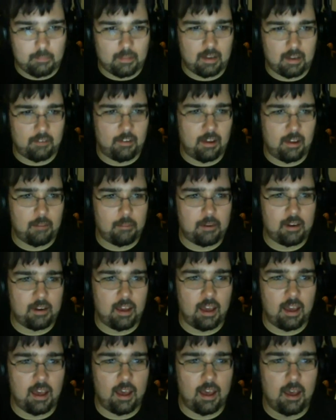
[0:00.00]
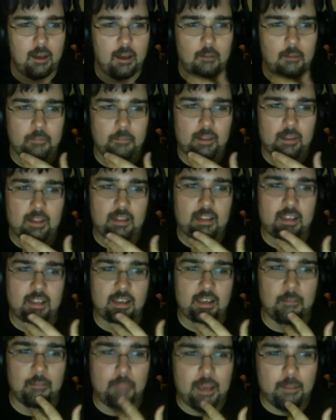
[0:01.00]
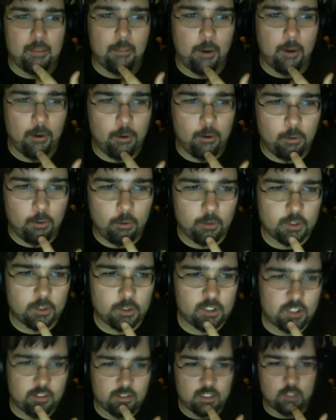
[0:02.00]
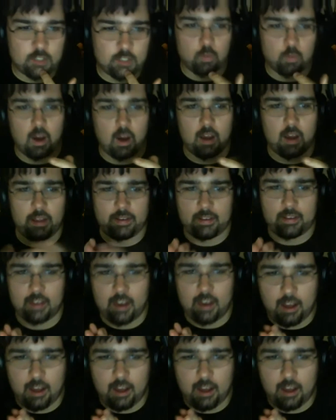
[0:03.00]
have happened. The Amiibo Series 1.